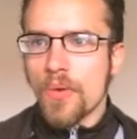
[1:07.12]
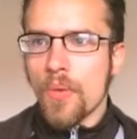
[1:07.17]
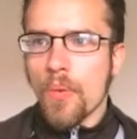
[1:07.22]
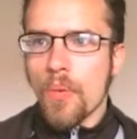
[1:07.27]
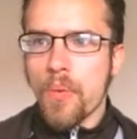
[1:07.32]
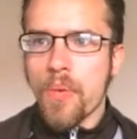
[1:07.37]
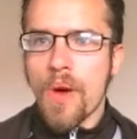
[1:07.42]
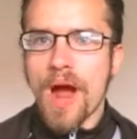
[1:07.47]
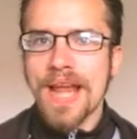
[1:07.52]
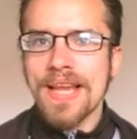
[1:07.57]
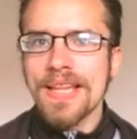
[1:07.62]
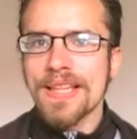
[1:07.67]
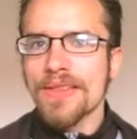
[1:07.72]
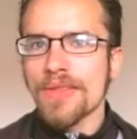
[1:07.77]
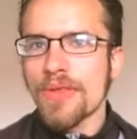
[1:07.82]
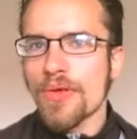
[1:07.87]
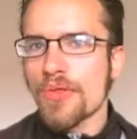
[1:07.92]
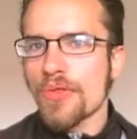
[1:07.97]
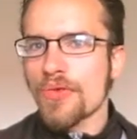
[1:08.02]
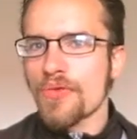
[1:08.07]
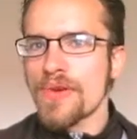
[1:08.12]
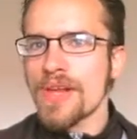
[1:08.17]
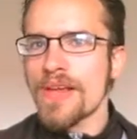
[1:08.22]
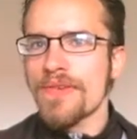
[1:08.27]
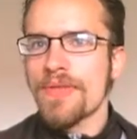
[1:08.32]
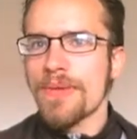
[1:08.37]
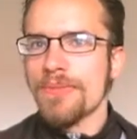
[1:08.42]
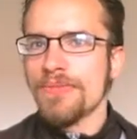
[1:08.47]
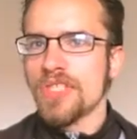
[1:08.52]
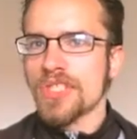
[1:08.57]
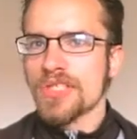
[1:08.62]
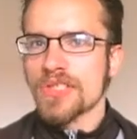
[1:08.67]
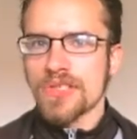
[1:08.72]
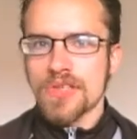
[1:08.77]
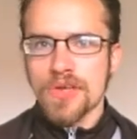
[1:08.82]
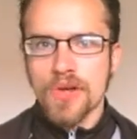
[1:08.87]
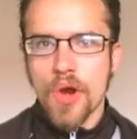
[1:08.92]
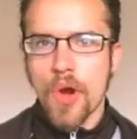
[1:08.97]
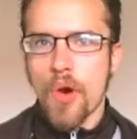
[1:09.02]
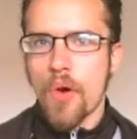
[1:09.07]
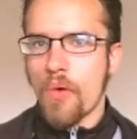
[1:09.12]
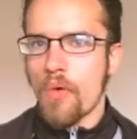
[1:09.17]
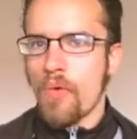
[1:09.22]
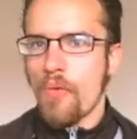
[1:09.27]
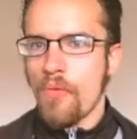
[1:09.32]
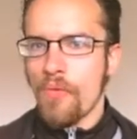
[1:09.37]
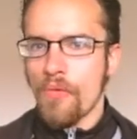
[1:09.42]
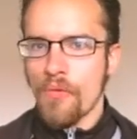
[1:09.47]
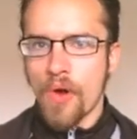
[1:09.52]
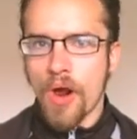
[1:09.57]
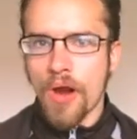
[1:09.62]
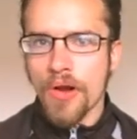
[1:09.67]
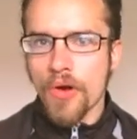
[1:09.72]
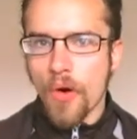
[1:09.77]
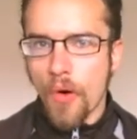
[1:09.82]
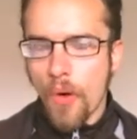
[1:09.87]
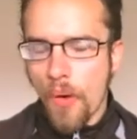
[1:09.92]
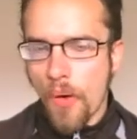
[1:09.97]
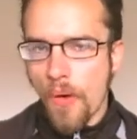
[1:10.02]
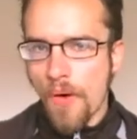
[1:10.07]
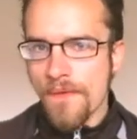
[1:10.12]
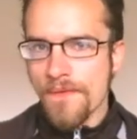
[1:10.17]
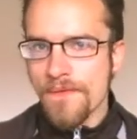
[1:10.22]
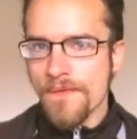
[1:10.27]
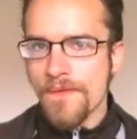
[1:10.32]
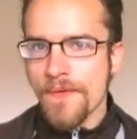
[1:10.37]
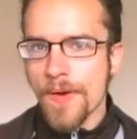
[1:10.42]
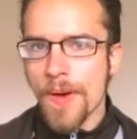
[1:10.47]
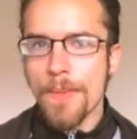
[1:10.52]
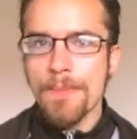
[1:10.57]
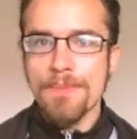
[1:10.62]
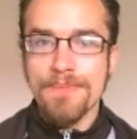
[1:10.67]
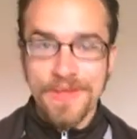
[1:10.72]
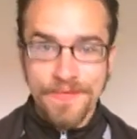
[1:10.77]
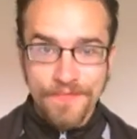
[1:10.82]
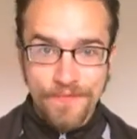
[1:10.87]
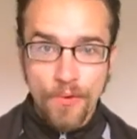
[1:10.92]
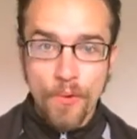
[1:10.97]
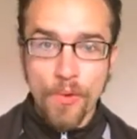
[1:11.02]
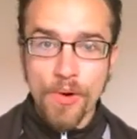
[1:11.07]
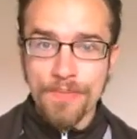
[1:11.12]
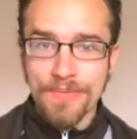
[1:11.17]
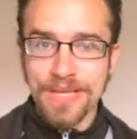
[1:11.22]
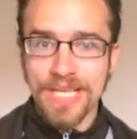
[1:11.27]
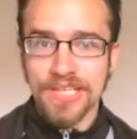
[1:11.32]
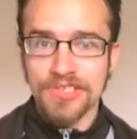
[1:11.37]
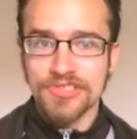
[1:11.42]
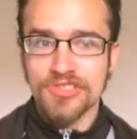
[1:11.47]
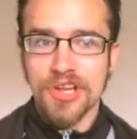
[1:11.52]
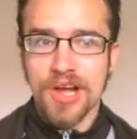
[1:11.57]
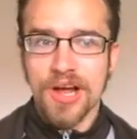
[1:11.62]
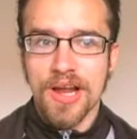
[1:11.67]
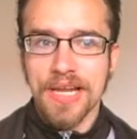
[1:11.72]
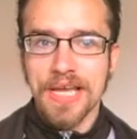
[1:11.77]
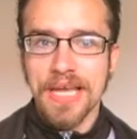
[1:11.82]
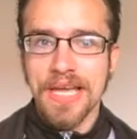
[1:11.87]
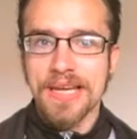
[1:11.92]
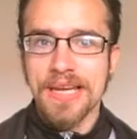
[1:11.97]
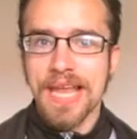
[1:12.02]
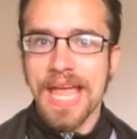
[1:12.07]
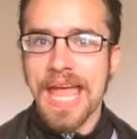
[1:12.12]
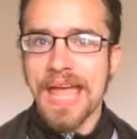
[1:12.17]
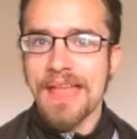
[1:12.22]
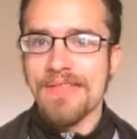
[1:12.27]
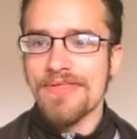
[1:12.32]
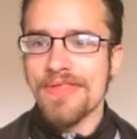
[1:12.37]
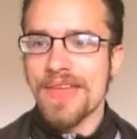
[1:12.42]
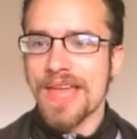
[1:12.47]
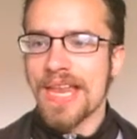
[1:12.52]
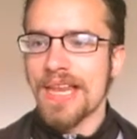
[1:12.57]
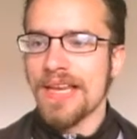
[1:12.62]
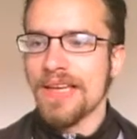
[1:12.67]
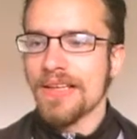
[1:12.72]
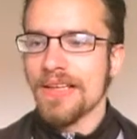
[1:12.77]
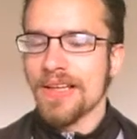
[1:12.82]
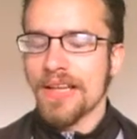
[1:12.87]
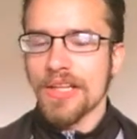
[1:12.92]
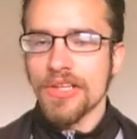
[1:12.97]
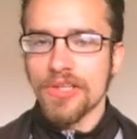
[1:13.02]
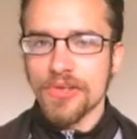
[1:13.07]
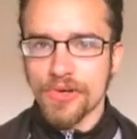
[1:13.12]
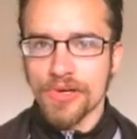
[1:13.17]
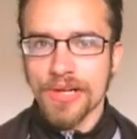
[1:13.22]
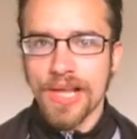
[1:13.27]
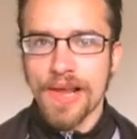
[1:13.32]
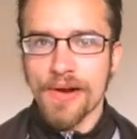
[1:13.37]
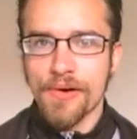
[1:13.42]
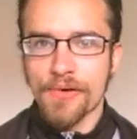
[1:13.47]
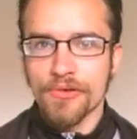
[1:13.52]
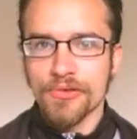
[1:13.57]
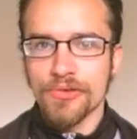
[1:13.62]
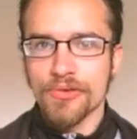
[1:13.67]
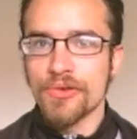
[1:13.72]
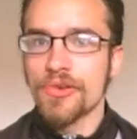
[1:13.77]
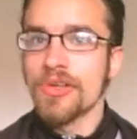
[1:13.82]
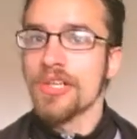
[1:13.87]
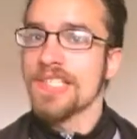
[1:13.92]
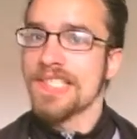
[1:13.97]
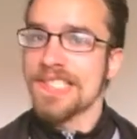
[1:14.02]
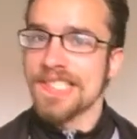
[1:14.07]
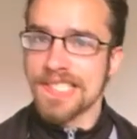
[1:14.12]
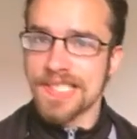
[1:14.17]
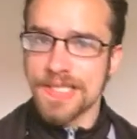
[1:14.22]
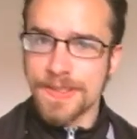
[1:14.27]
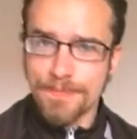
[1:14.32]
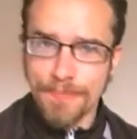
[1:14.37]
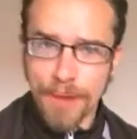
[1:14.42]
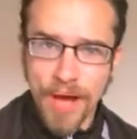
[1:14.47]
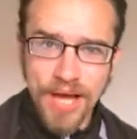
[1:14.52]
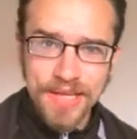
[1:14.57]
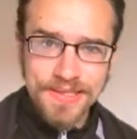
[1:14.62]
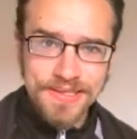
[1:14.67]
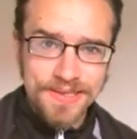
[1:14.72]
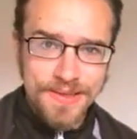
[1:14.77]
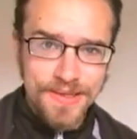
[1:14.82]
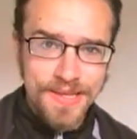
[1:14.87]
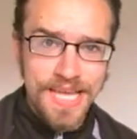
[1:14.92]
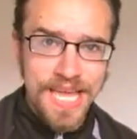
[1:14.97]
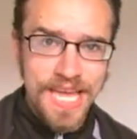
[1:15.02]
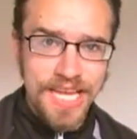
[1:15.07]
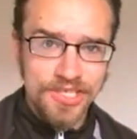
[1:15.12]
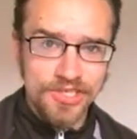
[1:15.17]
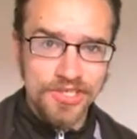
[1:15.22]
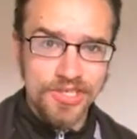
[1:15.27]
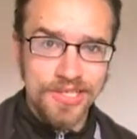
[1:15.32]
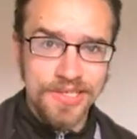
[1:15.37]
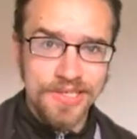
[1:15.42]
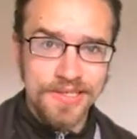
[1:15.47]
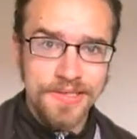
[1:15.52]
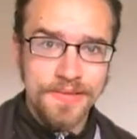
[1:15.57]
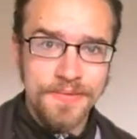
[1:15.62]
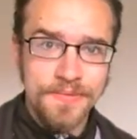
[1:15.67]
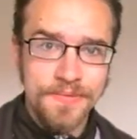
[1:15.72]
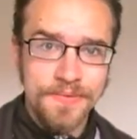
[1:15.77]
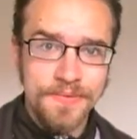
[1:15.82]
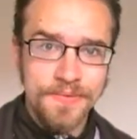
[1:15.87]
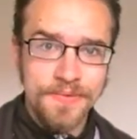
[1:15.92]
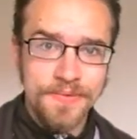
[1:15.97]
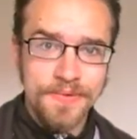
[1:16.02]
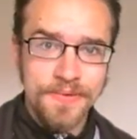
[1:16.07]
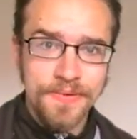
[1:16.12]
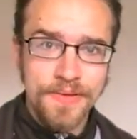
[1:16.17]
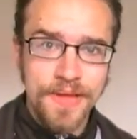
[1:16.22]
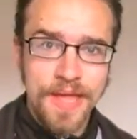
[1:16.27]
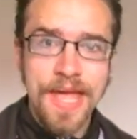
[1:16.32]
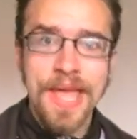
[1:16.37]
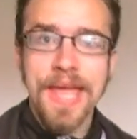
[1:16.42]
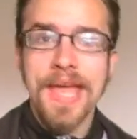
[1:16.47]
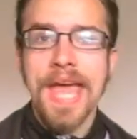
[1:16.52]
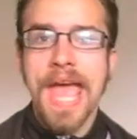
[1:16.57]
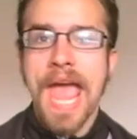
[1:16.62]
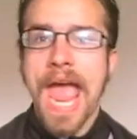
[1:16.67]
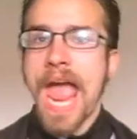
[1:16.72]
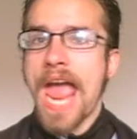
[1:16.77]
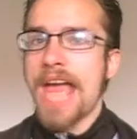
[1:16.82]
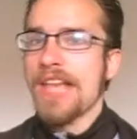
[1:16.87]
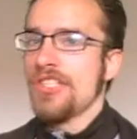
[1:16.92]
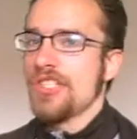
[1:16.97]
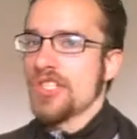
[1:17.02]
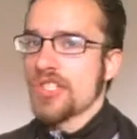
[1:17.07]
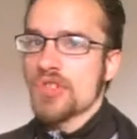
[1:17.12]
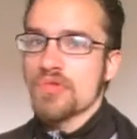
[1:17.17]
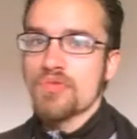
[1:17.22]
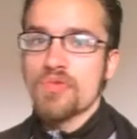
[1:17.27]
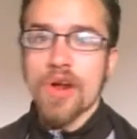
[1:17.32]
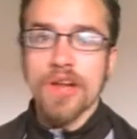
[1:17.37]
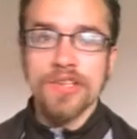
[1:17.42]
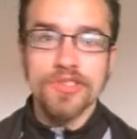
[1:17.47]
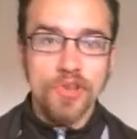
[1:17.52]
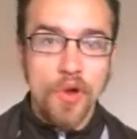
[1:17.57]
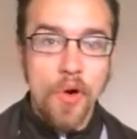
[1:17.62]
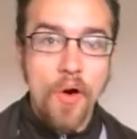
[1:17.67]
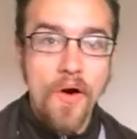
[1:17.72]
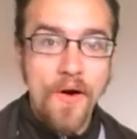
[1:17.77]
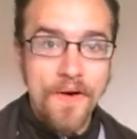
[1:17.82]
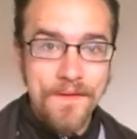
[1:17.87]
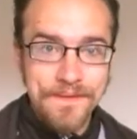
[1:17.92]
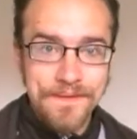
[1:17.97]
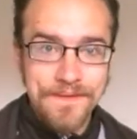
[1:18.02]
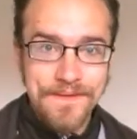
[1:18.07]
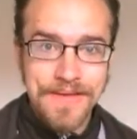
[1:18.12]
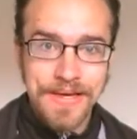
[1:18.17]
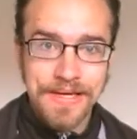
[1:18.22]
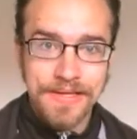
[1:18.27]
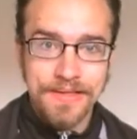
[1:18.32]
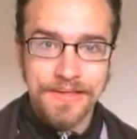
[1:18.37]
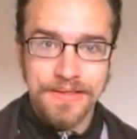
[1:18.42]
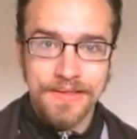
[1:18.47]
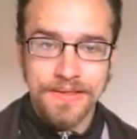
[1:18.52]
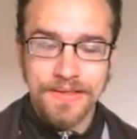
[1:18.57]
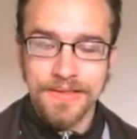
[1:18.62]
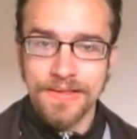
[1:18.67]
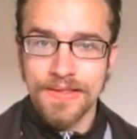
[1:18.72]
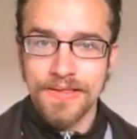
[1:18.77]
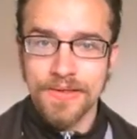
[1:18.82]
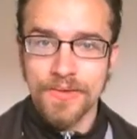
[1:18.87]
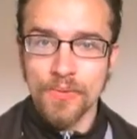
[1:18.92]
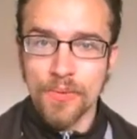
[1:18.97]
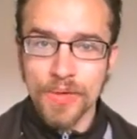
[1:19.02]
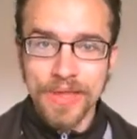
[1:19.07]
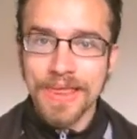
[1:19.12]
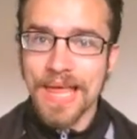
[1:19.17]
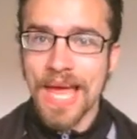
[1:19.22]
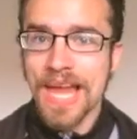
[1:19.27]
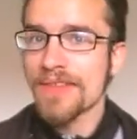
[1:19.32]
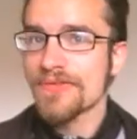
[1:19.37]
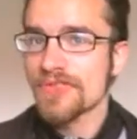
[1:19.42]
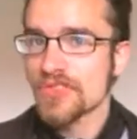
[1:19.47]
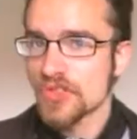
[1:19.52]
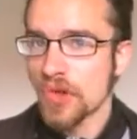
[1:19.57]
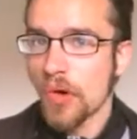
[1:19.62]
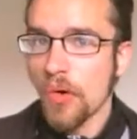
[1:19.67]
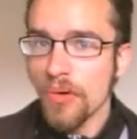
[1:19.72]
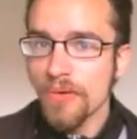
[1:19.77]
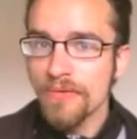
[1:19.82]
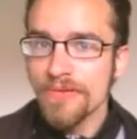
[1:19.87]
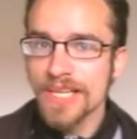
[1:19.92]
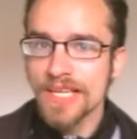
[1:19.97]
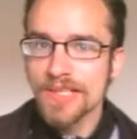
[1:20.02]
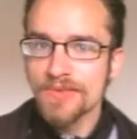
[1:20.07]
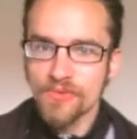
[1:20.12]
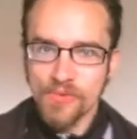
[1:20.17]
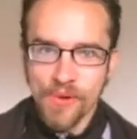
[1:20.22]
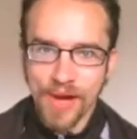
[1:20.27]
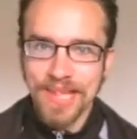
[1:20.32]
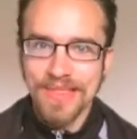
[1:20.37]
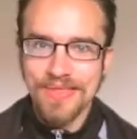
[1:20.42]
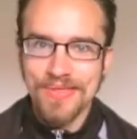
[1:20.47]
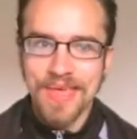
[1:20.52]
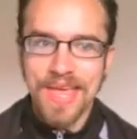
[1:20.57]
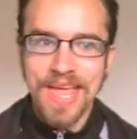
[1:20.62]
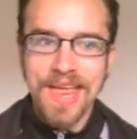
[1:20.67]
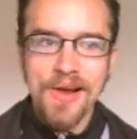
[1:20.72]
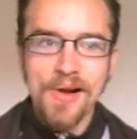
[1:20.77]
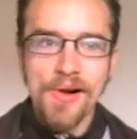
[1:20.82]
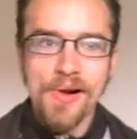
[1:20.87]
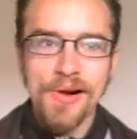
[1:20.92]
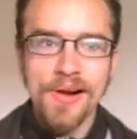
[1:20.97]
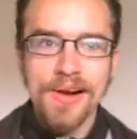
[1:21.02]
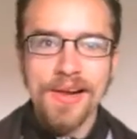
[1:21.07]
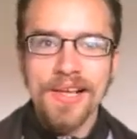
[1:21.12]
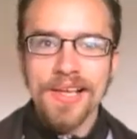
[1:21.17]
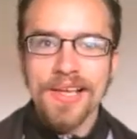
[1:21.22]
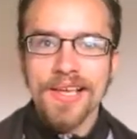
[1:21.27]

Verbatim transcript: Why didn't the 3 of them just run off before being shot at, and then your character spots the agent and just runs off? Wouldn't that have solved it right there?